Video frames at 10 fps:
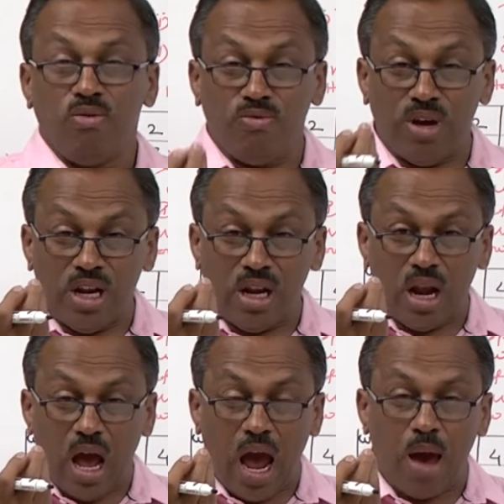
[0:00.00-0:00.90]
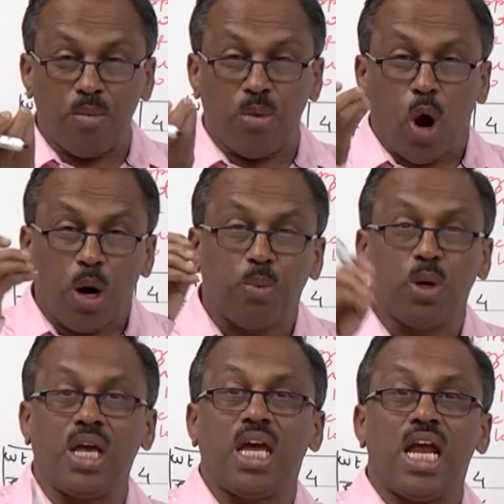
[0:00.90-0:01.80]
When I am not
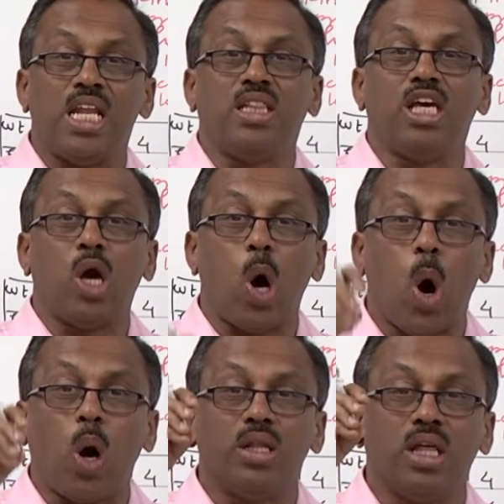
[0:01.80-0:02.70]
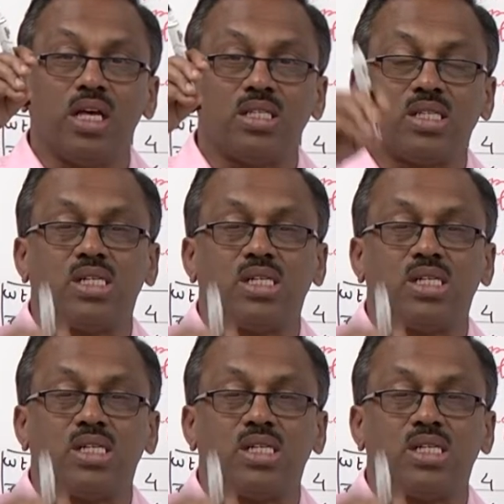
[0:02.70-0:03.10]
putting anything on the